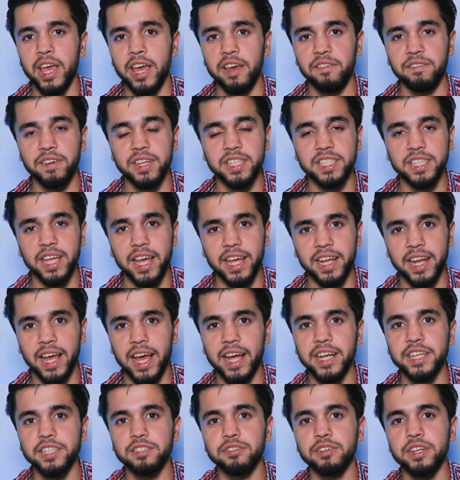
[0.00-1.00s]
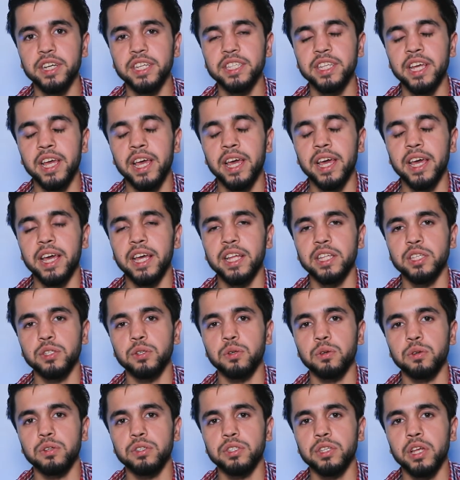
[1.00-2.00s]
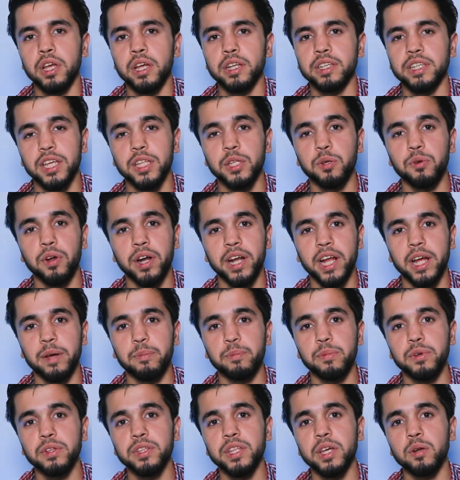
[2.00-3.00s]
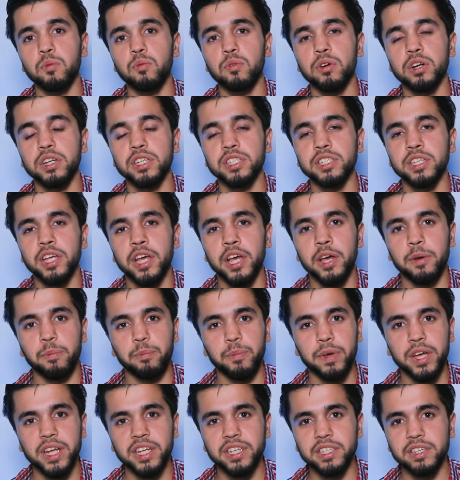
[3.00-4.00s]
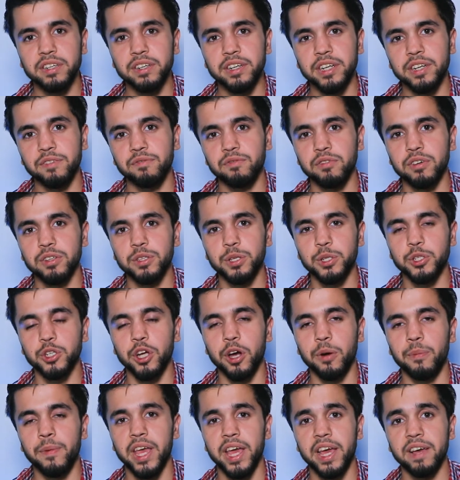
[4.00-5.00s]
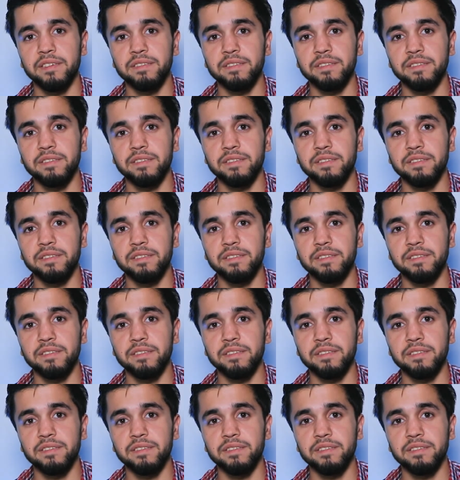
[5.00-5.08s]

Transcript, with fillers: If it's one hundred, it shows that your computer works better in Photoshop.